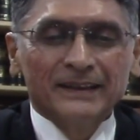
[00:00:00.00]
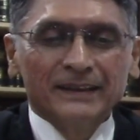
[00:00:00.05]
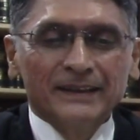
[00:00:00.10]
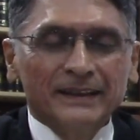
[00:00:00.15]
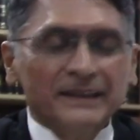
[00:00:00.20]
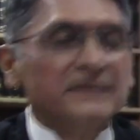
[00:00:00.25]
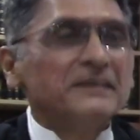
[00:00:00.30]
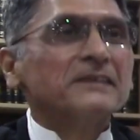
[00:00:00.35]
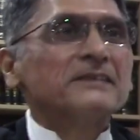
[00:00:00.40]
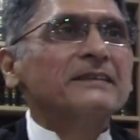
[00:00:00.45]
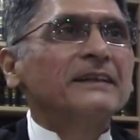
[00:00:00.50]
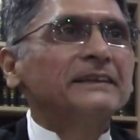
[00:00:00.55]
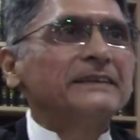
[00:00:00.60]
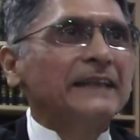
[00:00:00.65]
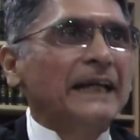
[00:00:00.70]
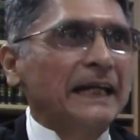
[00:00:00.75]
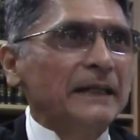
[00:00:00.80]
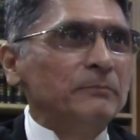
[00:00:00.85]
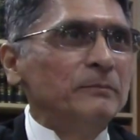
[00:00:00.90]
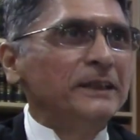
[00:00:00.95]
It is a
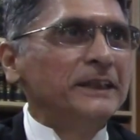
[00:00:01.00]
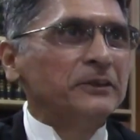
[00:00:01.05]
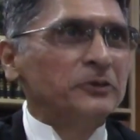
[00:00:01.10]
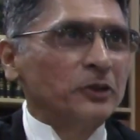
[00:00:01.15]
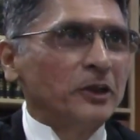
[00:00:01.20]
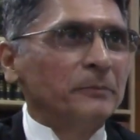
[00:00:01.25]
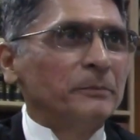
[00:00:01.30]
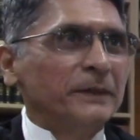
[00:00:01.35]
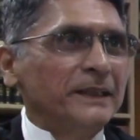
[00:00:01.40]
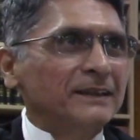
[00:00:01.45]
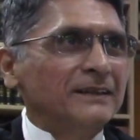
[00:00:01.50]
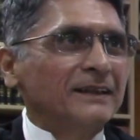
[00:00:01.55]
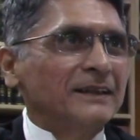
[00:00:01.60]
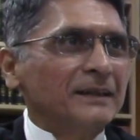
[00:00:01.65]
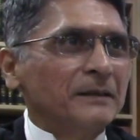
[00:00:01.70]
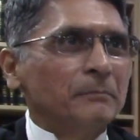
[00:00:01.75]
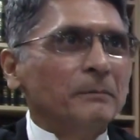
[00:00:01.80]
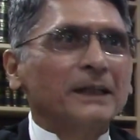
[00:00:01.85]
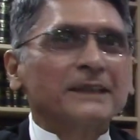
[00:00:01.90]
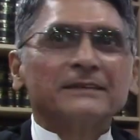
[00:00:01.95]
timely topic,
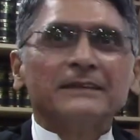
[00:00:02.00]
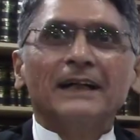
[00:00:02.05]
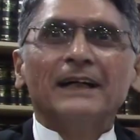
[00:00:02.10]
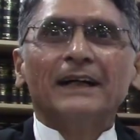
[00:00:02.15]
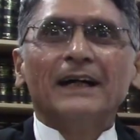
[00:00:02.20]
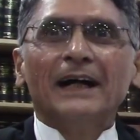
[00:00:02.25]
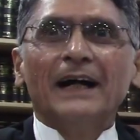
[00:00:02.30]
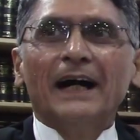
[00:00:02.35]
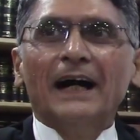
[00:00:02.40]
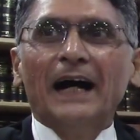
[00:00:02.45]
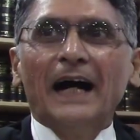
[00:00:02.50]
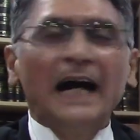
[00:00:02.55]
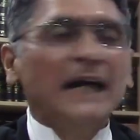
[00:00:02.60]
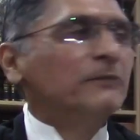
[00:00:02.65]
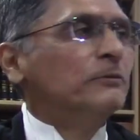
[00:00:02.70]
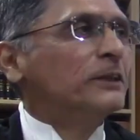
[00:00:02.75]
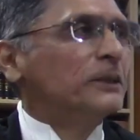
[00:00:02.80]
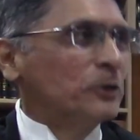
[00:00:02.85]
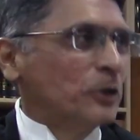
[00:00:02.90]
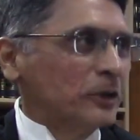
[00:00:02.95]
but I
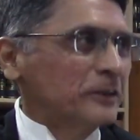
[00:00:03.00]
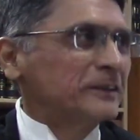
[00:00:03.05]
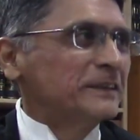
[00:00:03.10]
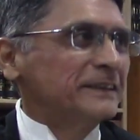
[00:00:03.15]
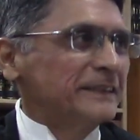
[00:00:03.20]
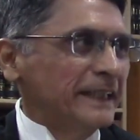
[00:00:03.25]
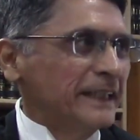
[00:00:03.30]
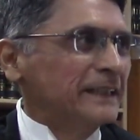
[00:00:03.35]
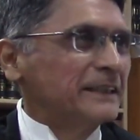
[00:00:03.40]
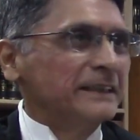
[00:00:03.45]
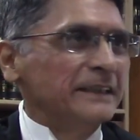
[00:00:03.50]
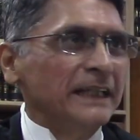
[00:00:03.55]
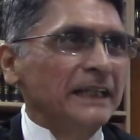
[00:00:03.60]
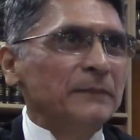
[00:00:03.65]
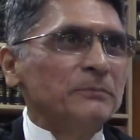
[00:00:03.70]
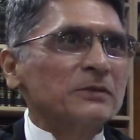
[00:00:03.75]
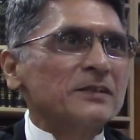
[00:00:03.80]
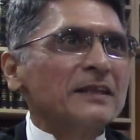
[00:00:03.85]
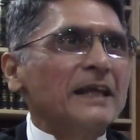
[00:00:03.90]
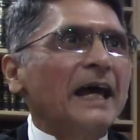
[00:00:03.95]
will not take
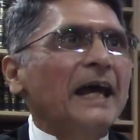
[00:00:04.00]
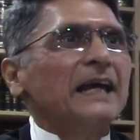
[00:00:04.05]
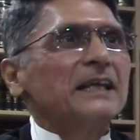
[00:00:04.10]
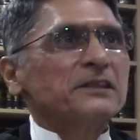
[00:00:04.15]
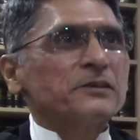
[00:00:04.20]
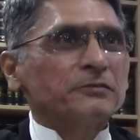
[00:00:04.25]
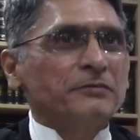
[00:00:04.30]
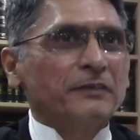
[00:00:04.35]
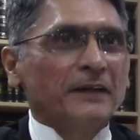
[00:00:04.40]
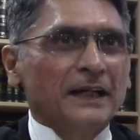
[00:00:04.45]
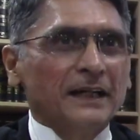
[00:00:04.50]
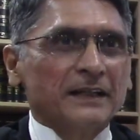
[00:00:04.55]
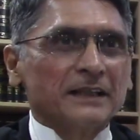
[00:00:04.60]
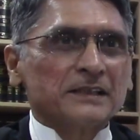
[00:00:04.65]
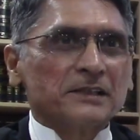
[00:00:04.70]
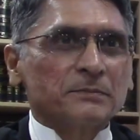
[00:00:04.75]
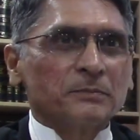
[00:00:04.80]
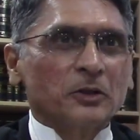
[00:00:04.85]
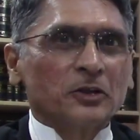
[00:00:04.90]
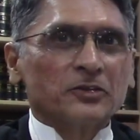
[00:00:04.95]
names as far
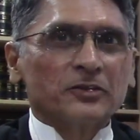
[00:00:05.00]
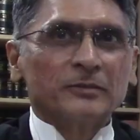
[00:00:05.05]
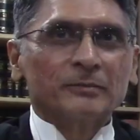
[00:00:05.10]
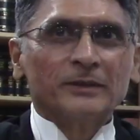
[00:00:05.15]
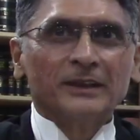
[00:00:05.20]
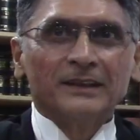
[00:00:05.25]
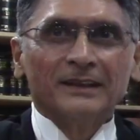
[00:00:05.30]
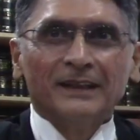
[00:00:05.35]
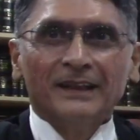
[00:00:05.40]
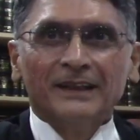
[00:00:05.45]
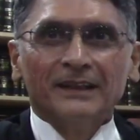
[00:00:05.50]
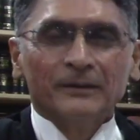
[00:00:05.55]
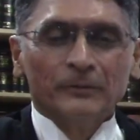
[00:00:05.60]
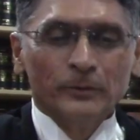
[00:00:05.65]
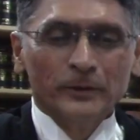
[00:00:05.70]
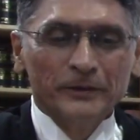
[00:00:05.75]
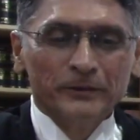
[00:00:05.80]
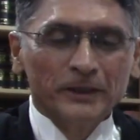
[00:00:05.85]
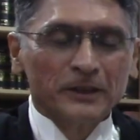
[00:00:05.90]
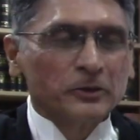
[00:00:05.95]
as possible.
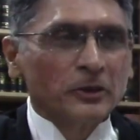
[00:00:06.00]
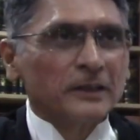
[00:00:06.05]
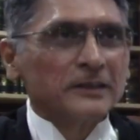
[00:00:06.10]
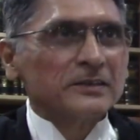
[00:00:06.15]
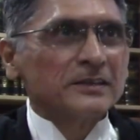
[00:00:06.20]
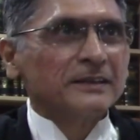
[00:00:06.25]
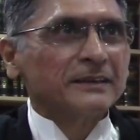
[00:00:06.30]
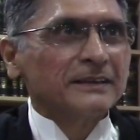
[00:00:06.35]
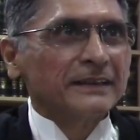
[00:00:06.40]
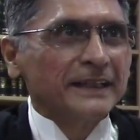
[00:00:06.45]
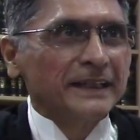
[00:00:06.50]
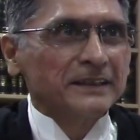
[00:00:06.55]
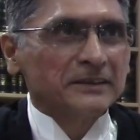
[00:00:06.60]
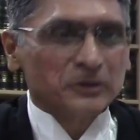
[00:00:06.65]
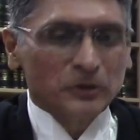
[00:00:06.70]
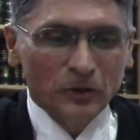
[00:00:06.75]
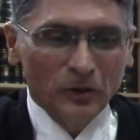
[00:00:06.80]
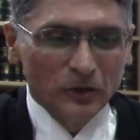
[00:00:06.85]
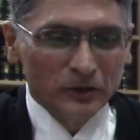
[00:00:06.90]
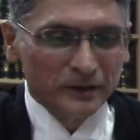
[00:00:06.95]
We will concentrate
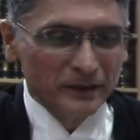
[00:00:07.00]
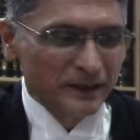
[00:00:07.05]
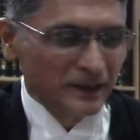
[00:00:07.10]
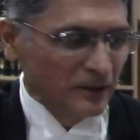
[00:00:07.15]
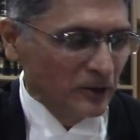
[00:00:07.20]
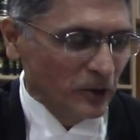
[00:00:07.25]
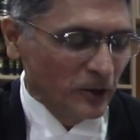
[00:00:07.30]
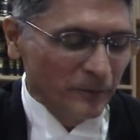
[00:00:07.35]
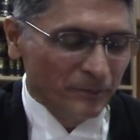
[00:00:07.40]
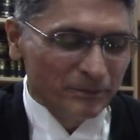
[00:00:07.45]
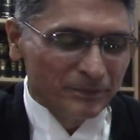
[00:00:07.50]
on the law.